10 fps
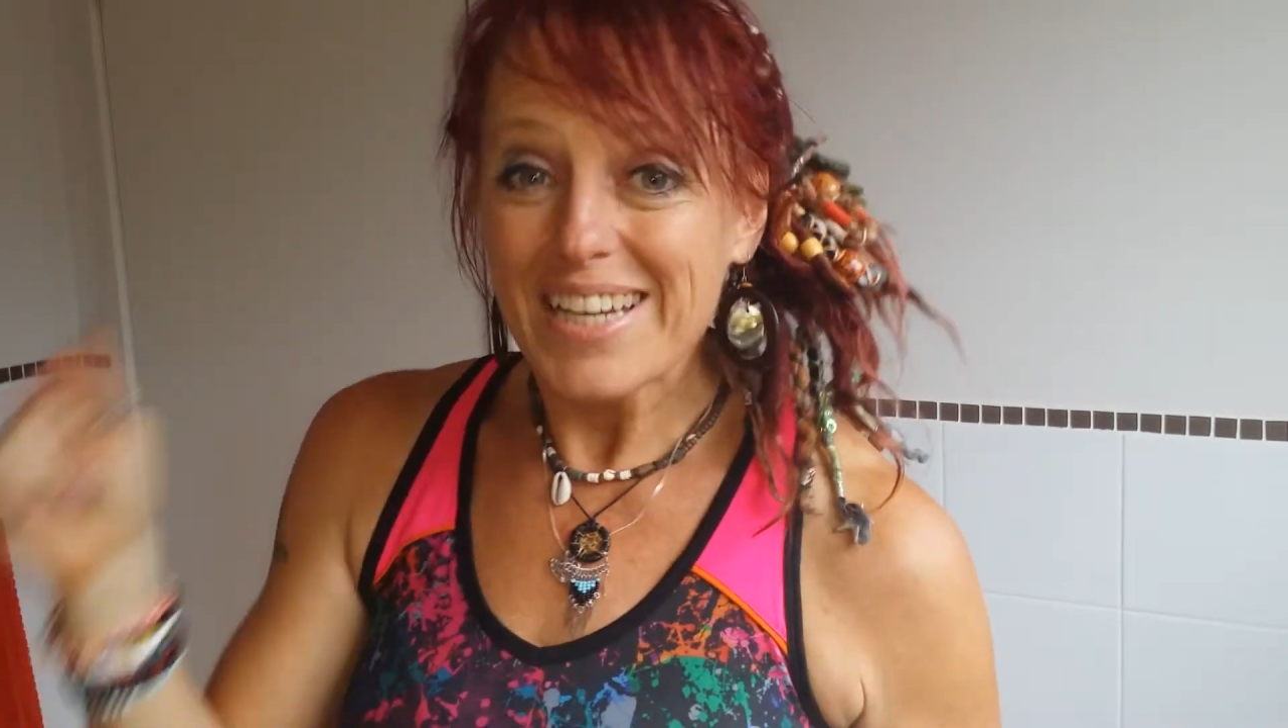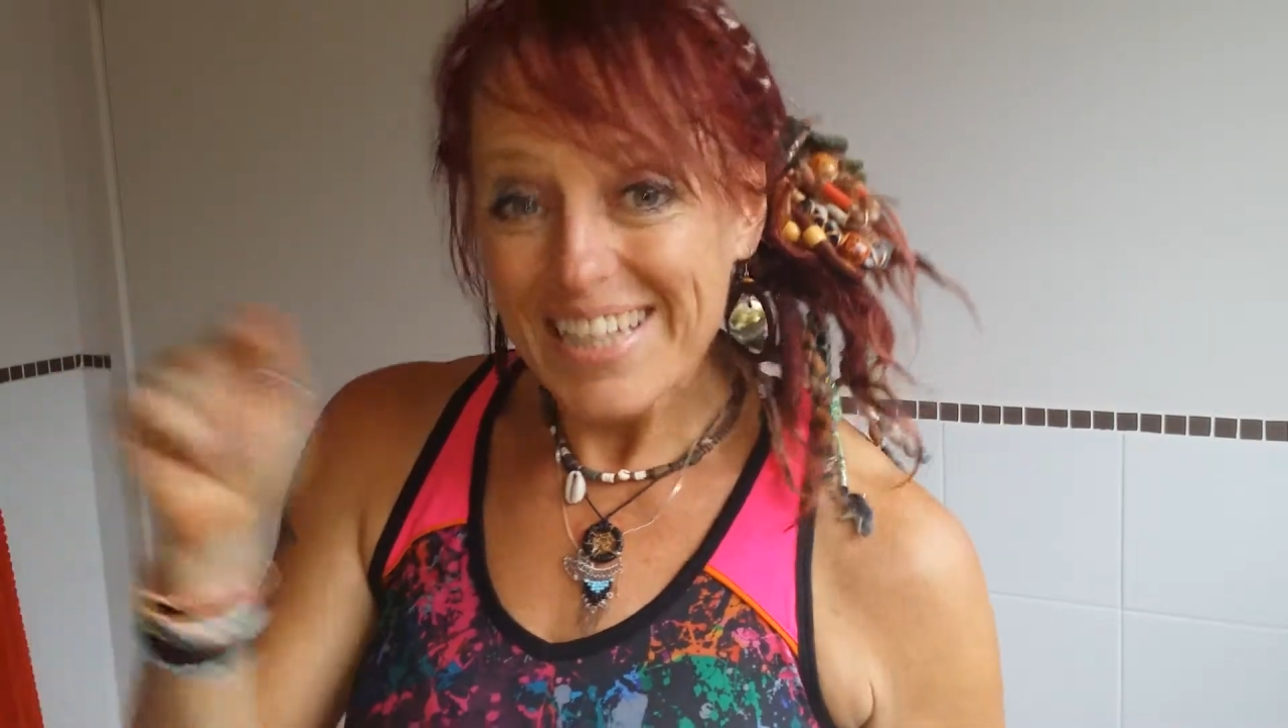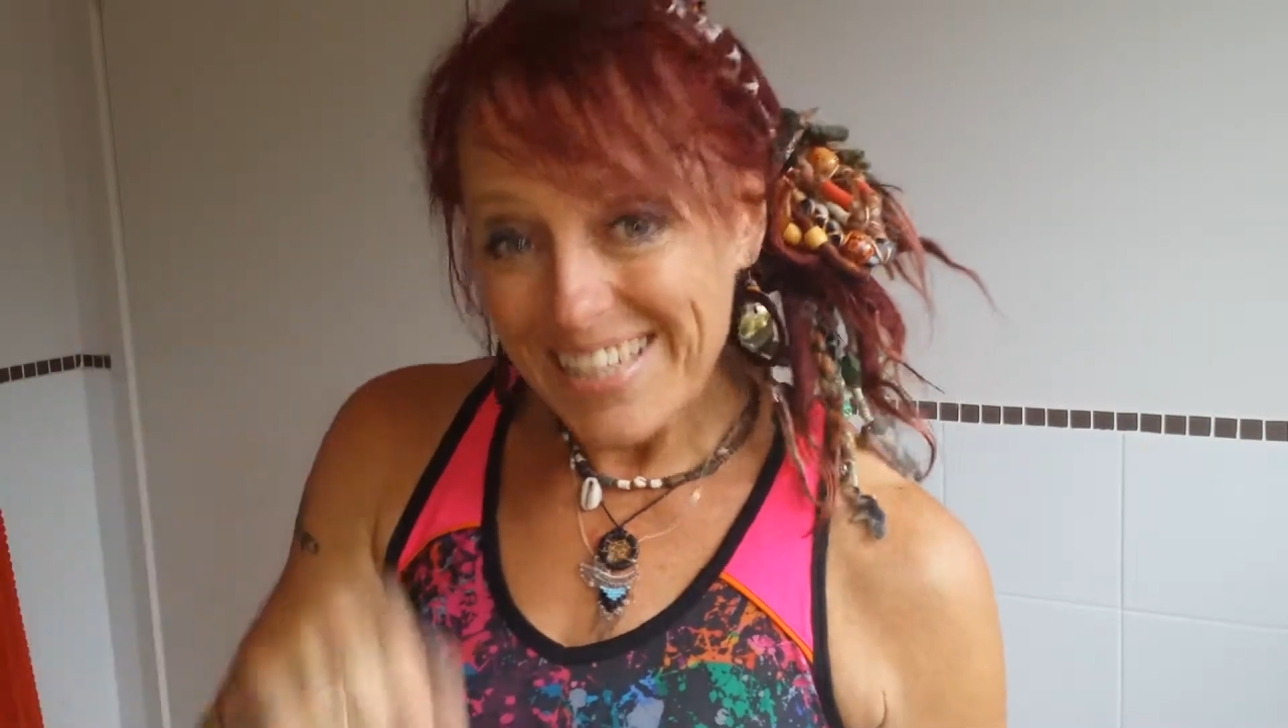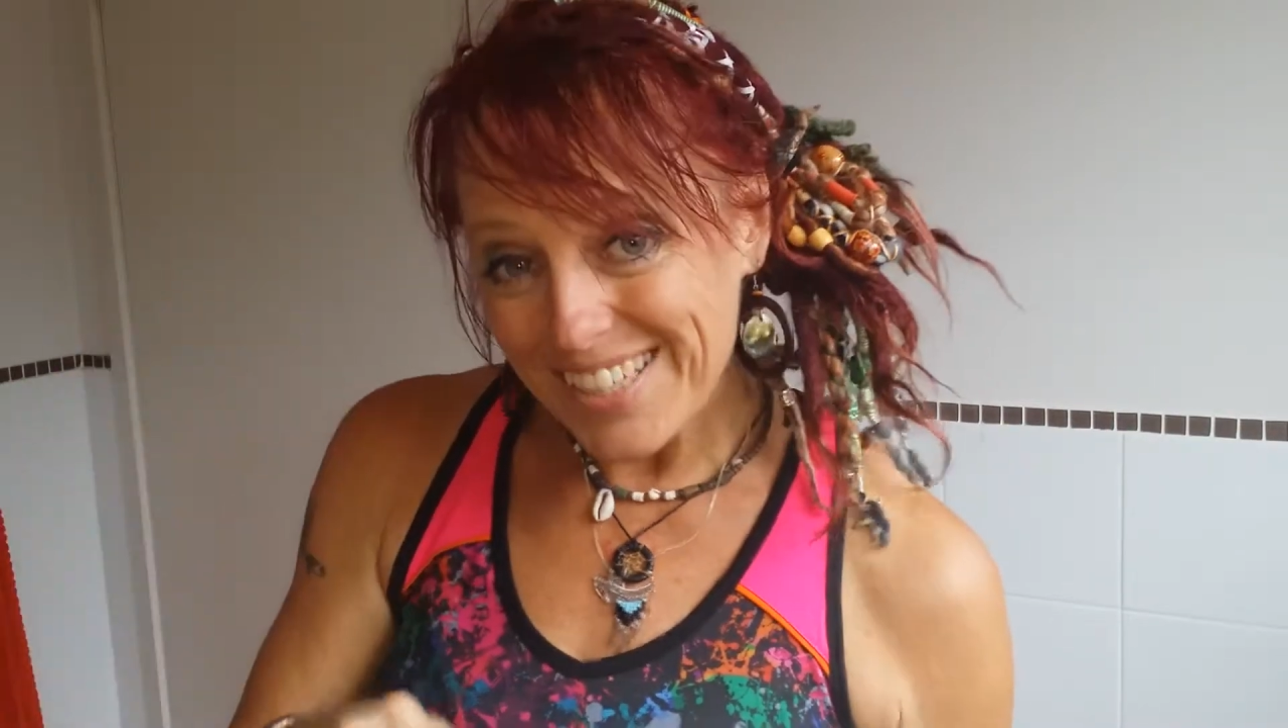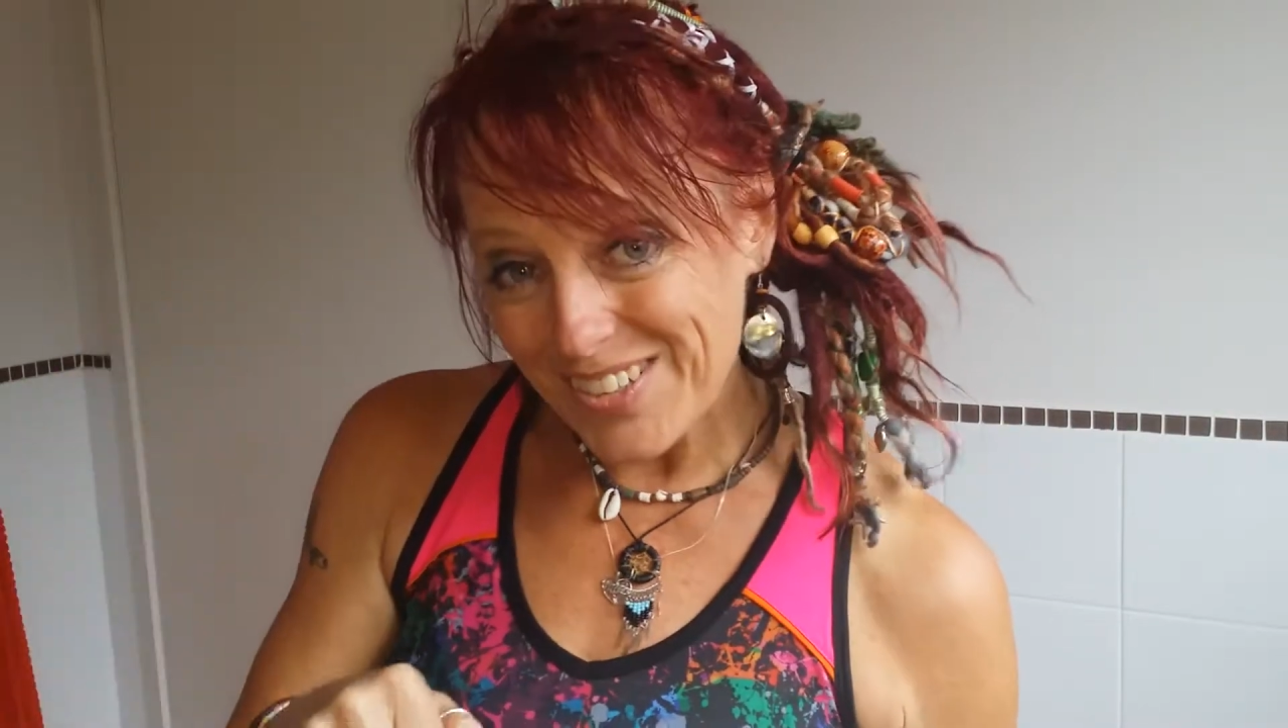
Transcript: to link